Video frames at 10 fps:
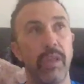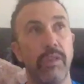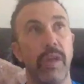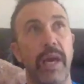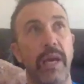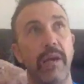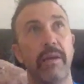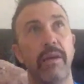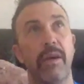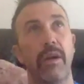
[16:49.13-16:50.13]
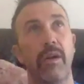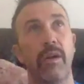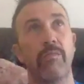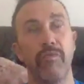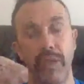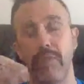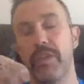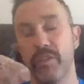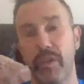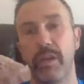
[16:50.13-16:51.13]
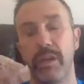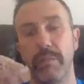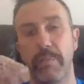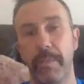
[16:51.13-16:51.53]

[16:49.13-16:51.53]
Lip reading: that are really, really struggling,